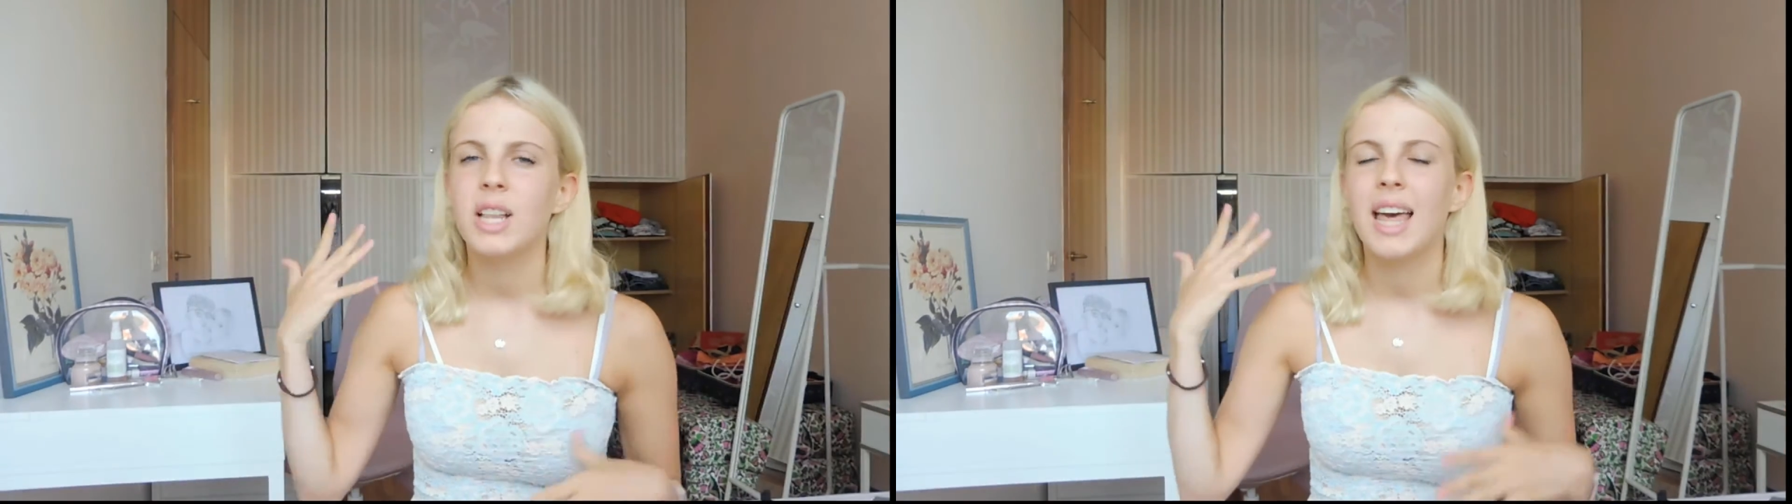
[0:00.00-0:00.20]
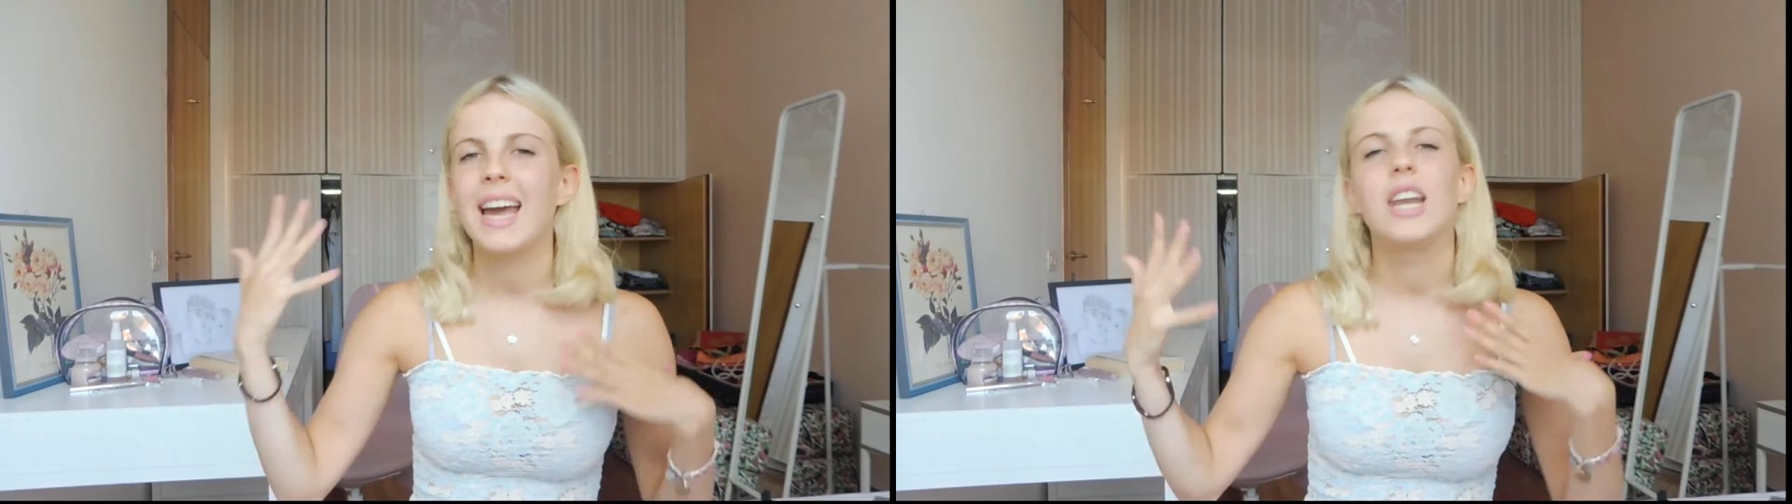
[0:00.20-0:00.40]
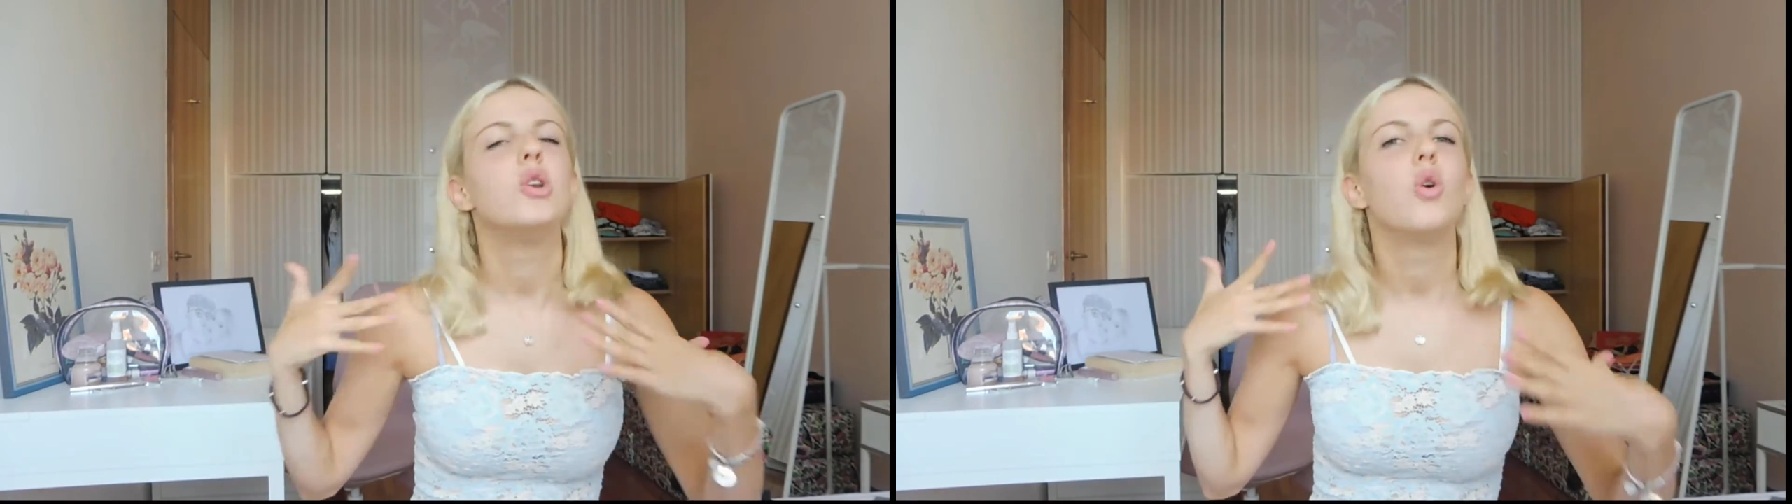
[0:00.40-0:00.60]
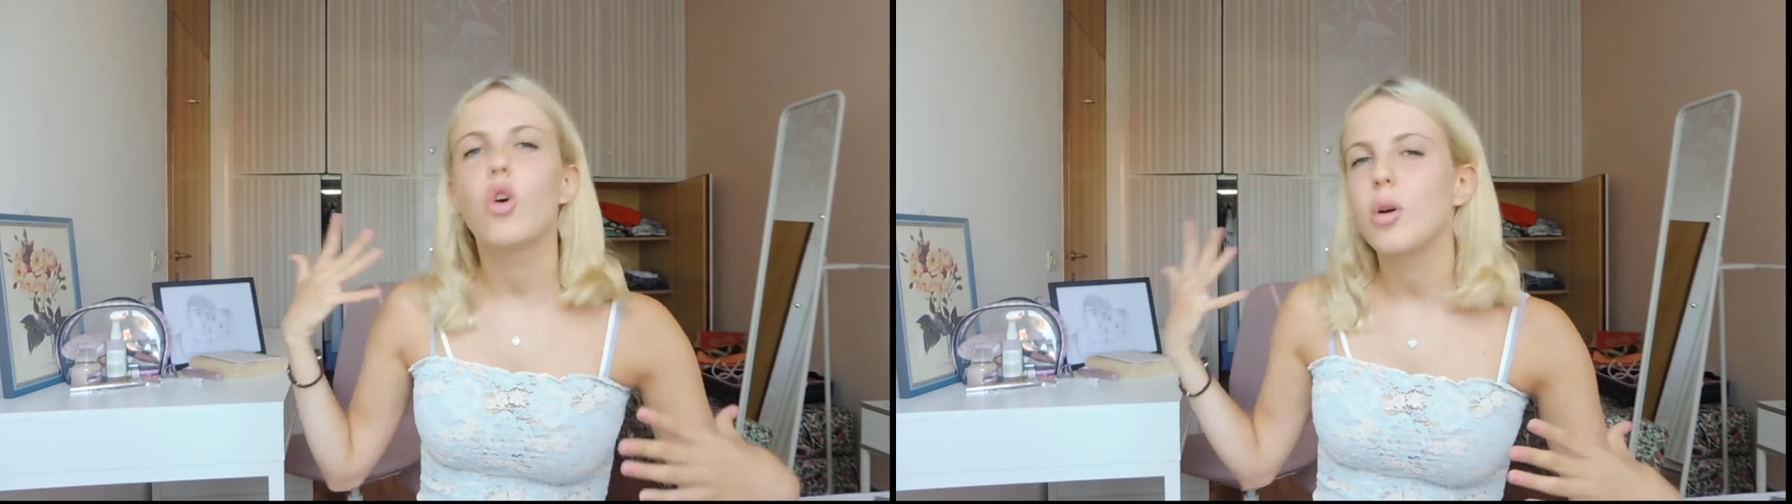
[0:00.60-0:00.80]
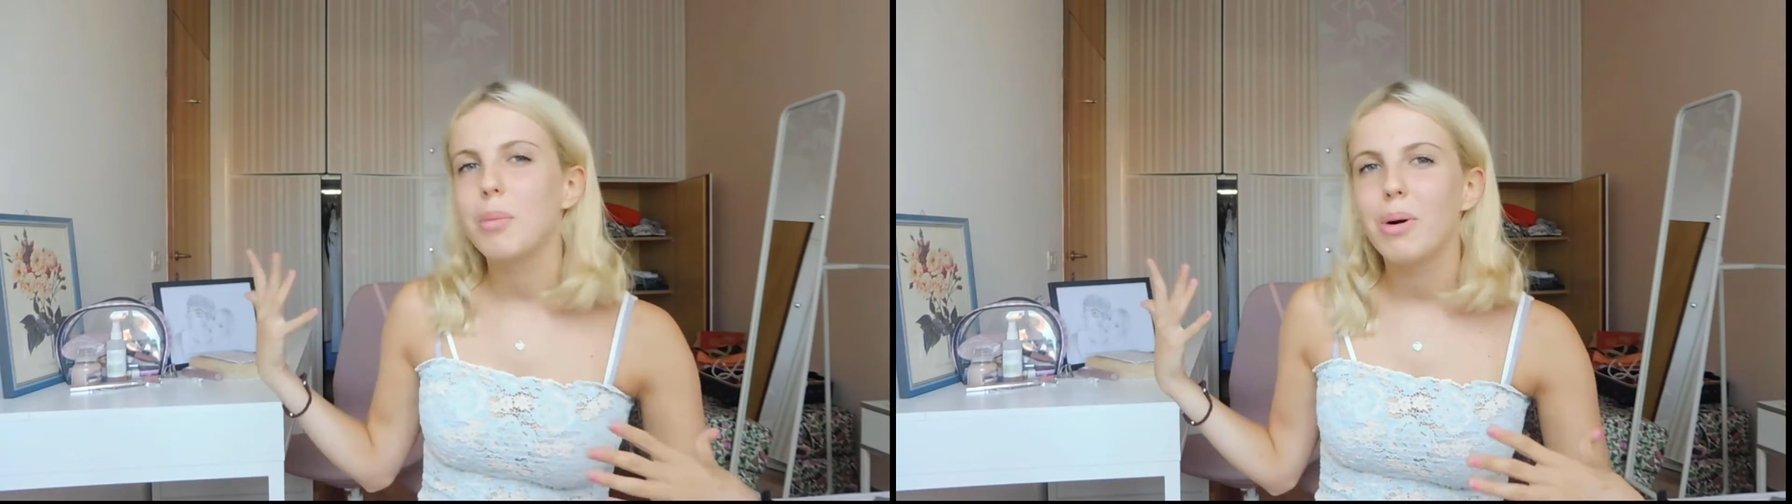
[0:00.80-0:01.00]
like a
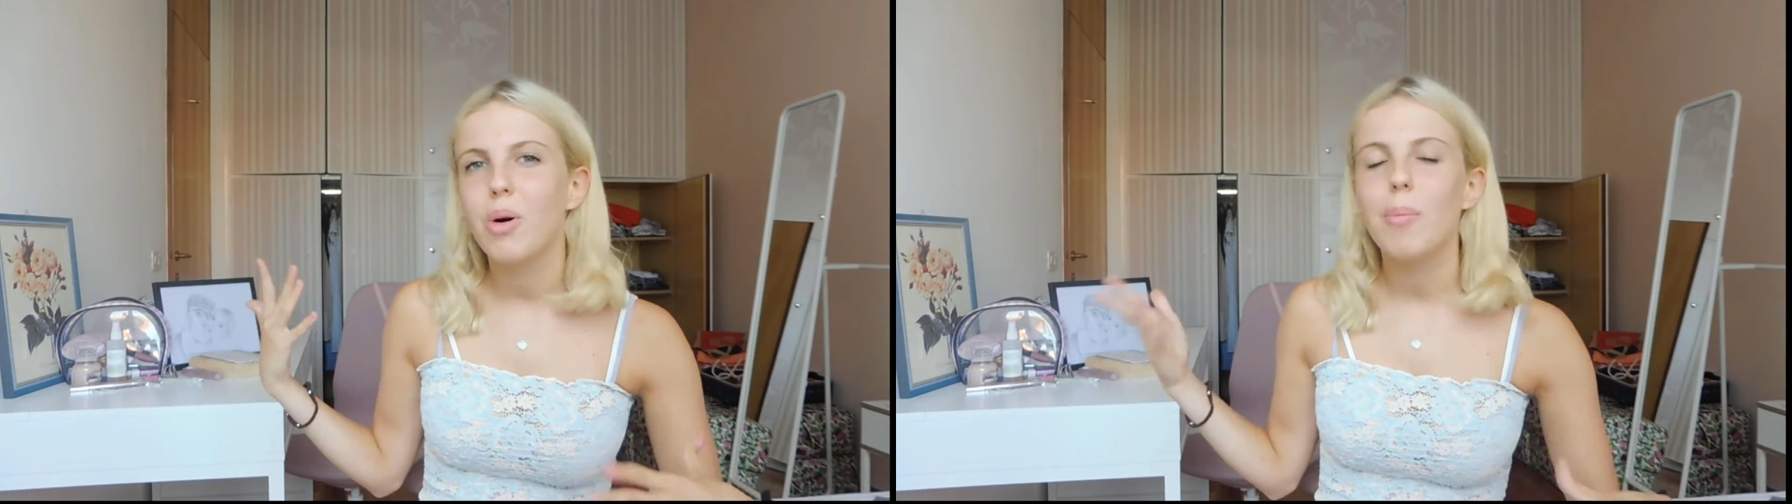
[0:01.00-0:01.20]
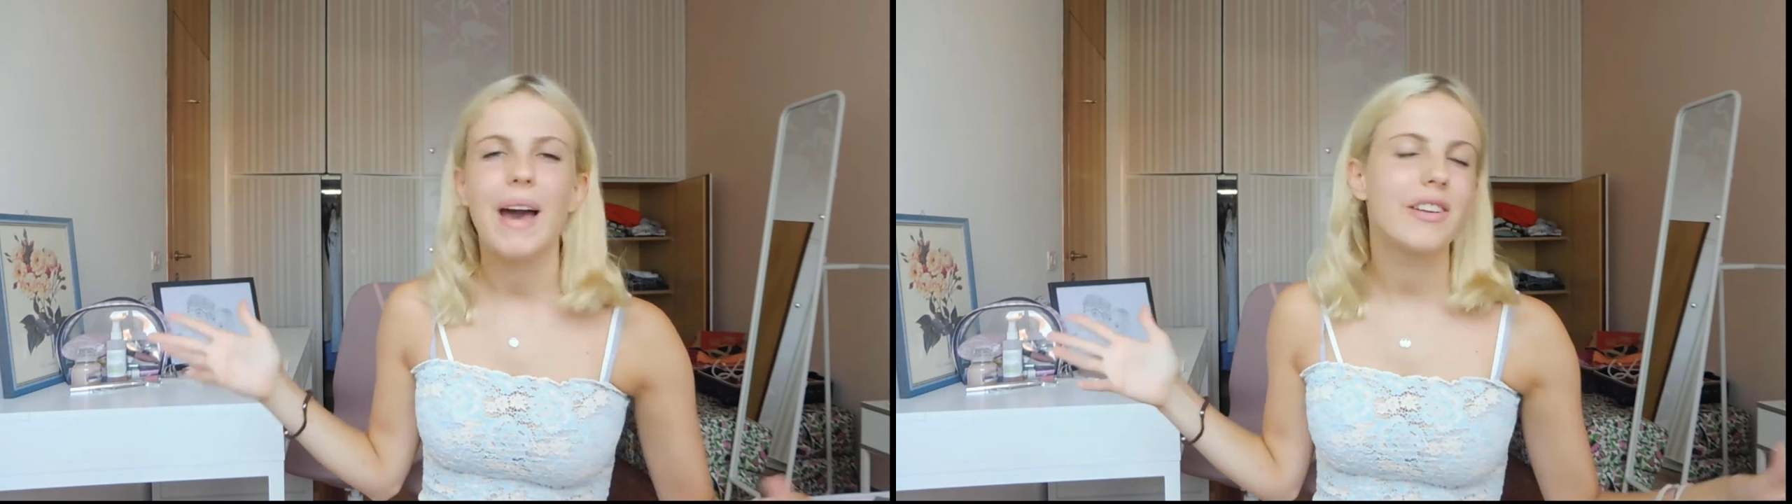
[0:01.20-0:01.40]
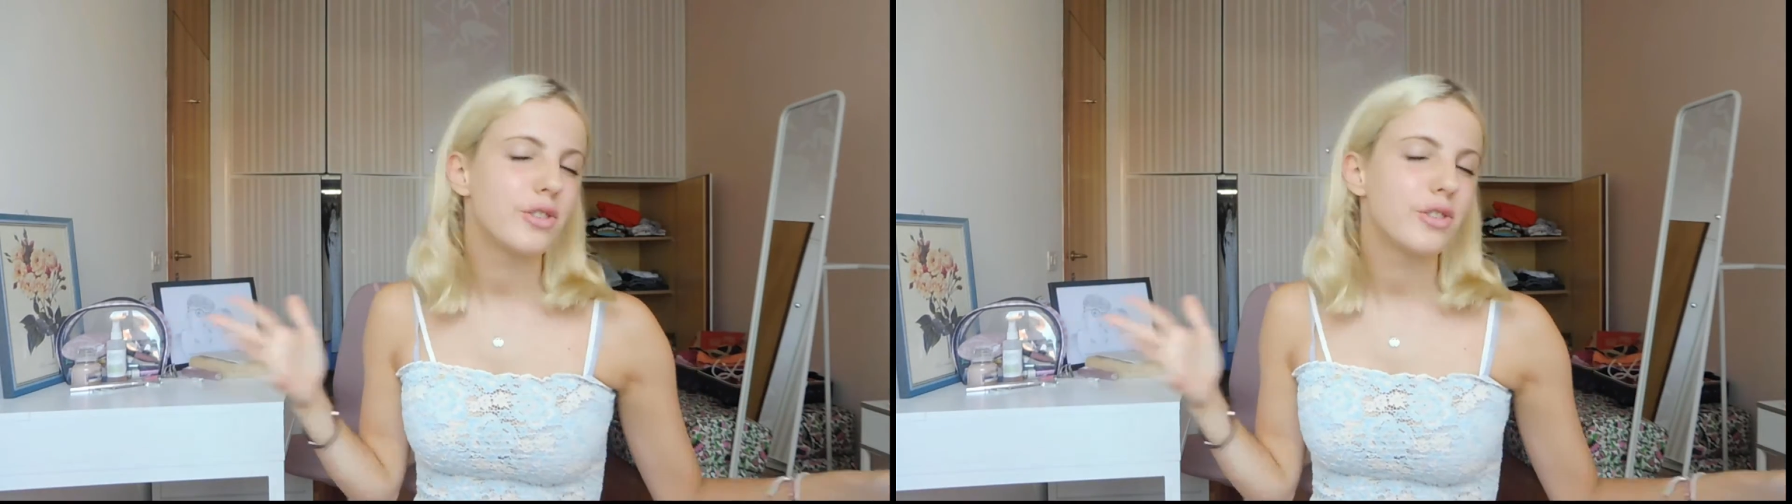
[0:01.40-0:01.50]
normal back